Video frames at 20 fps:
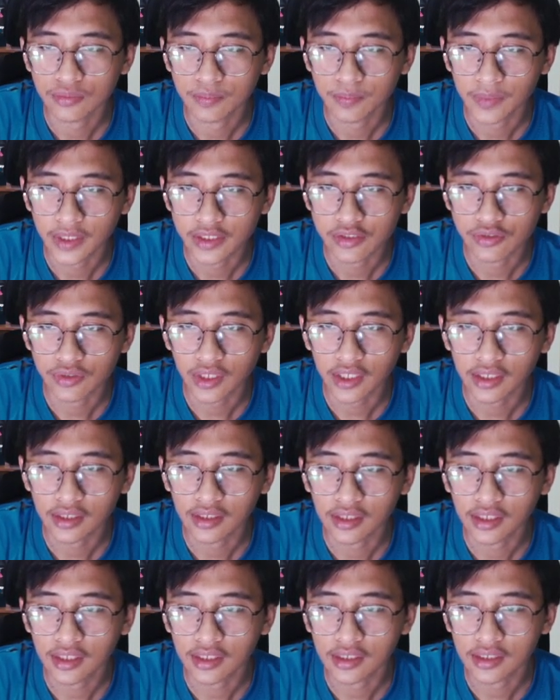press right
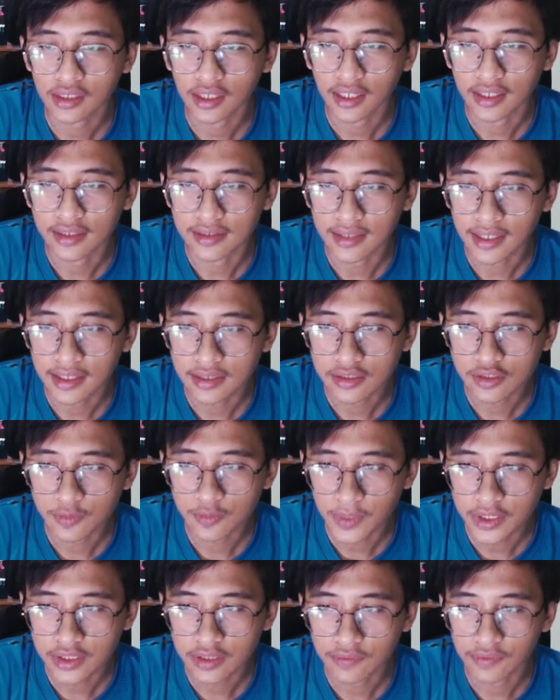click and then
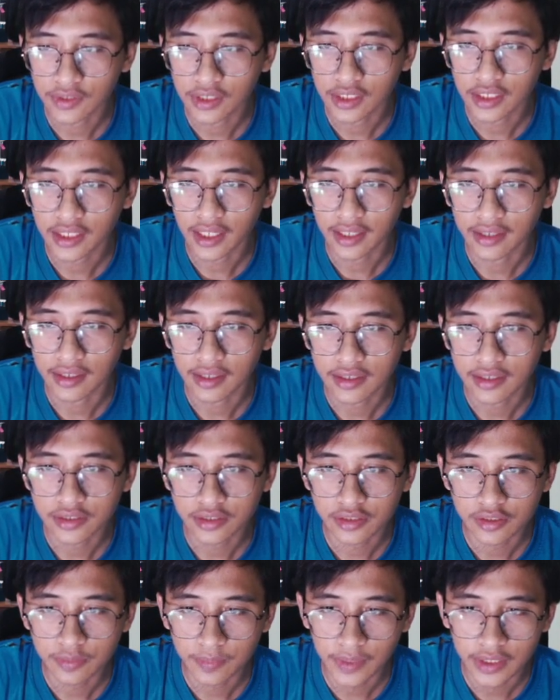space evenly and then
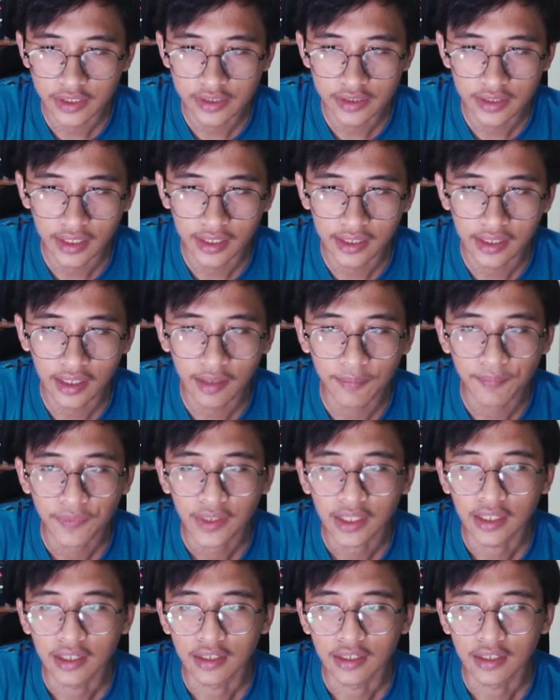just press tidy up,